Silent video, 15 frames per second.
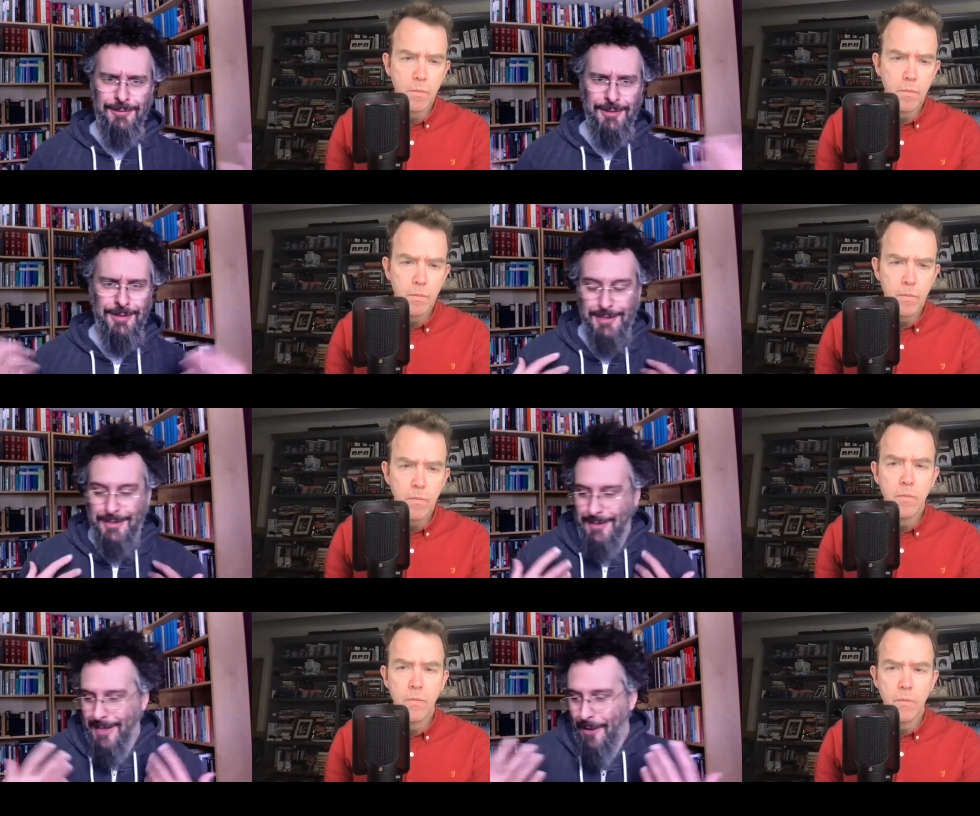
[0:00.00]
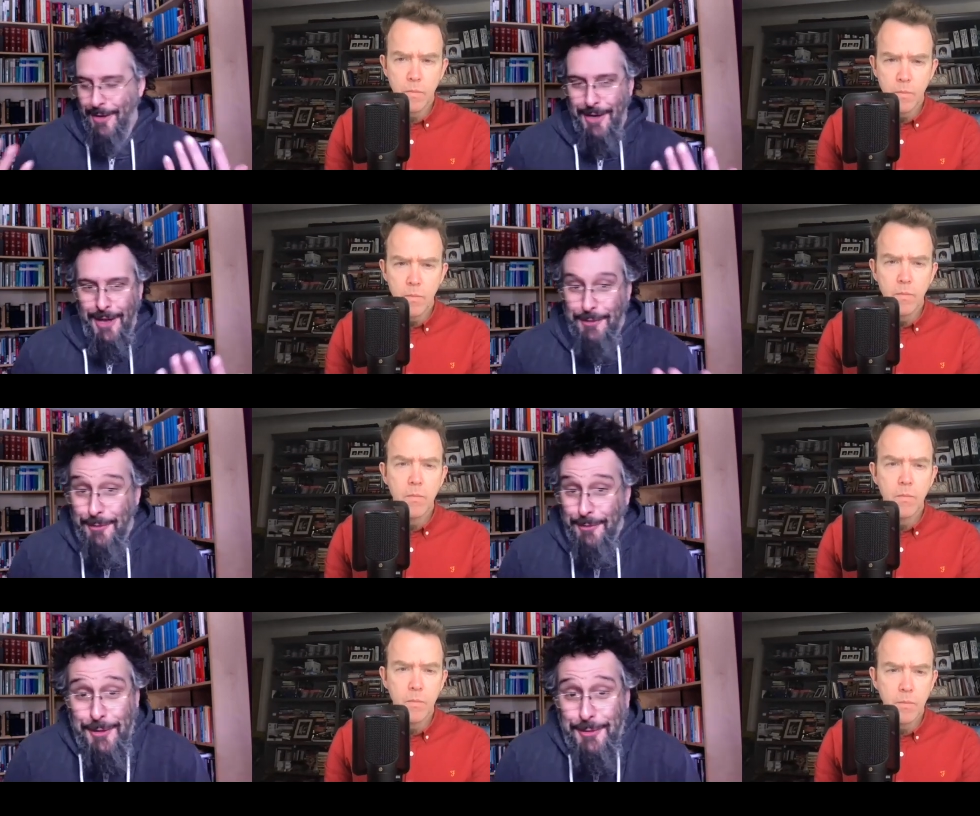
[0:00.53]
Speaker 1: And this is how I, I
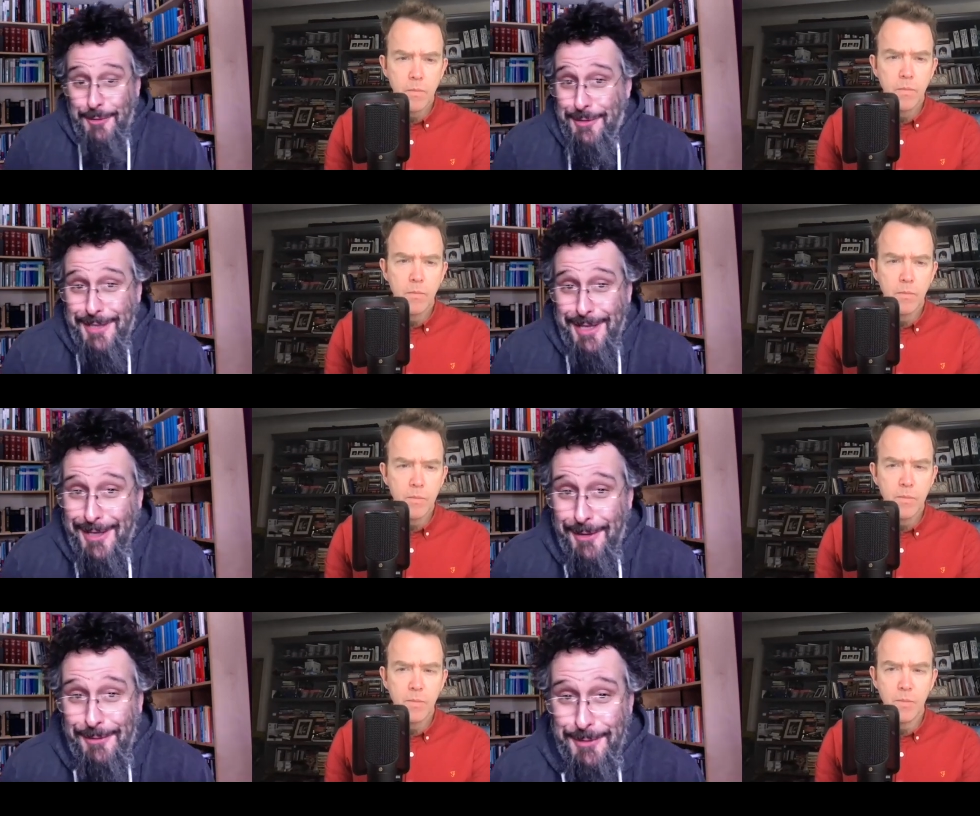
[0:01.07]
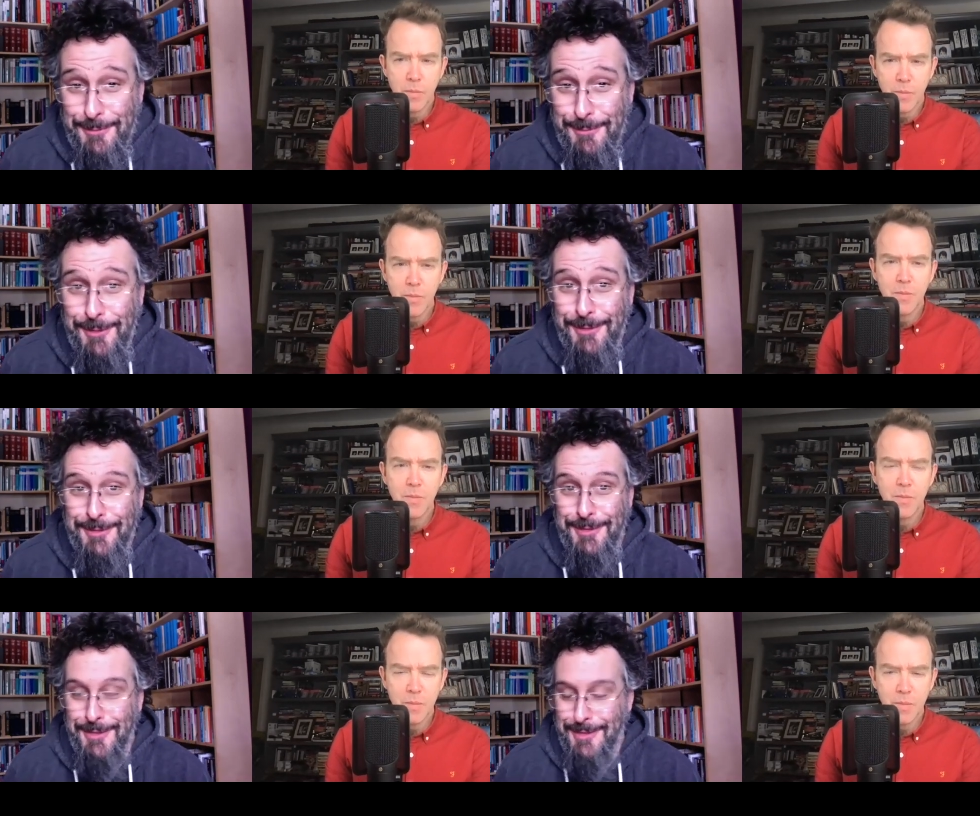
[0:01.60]
don't understand how this
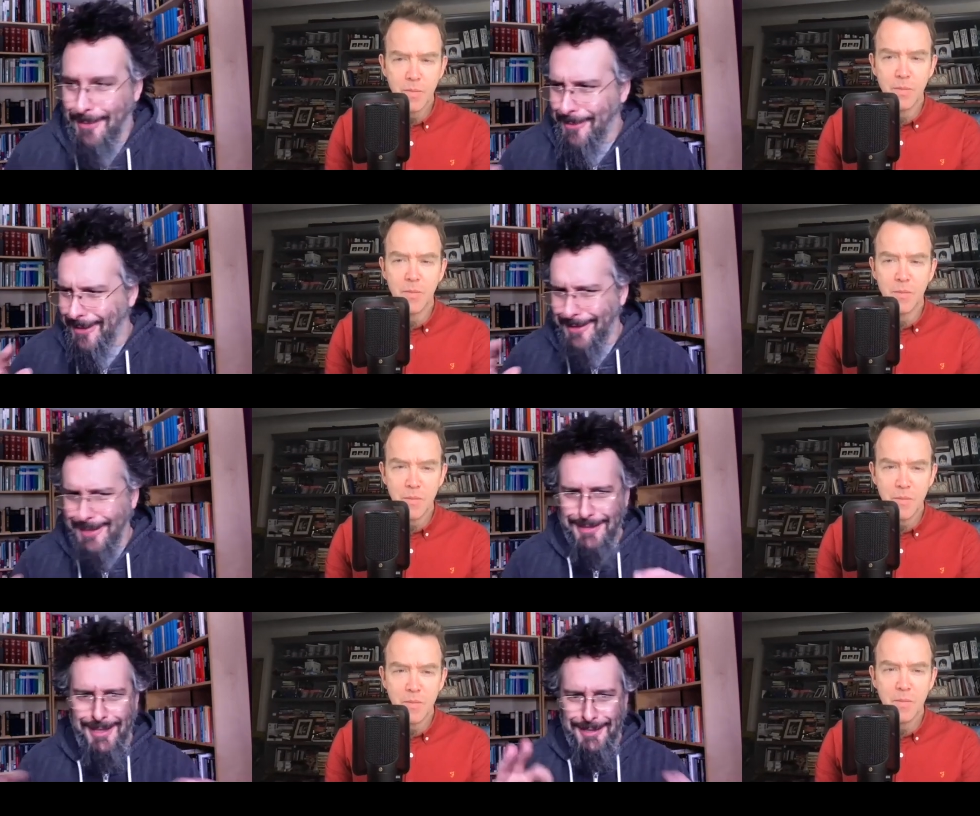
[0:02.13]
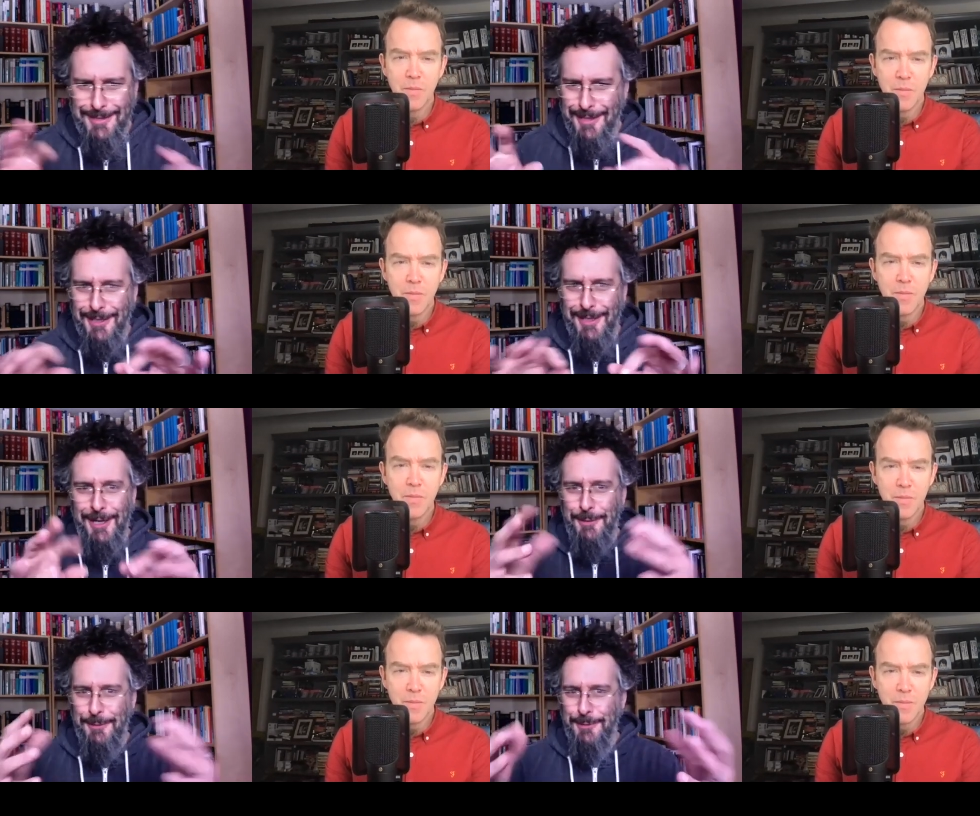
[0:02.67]
works because I'm like dyslexic and
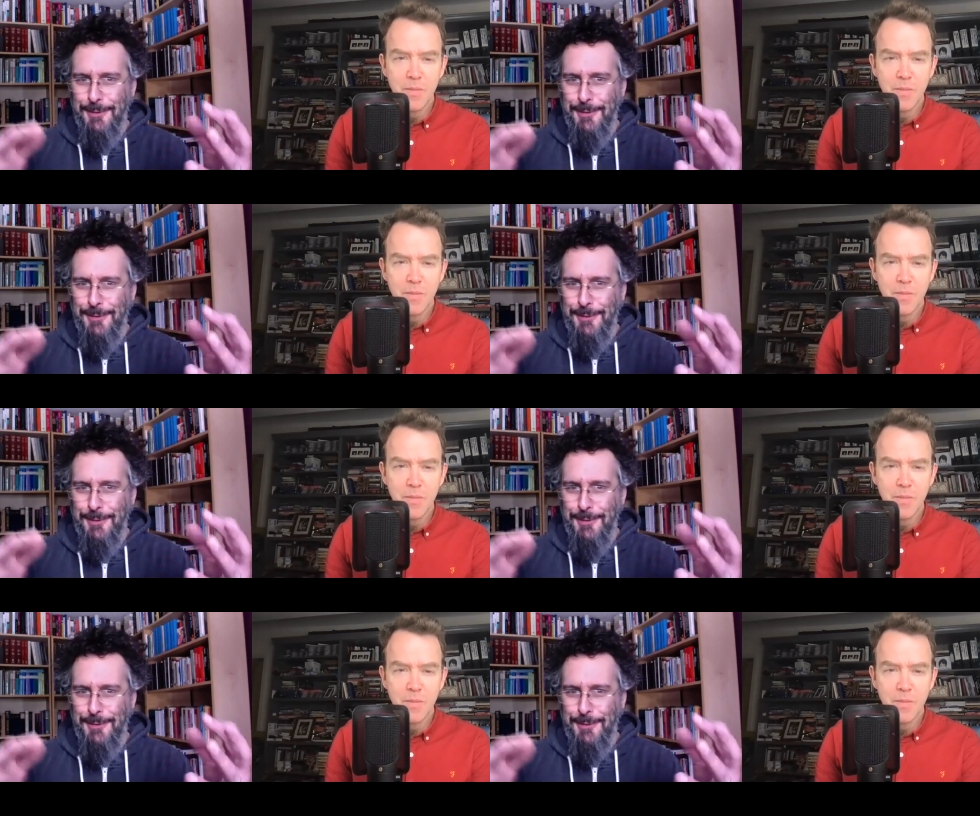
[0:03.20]
I use a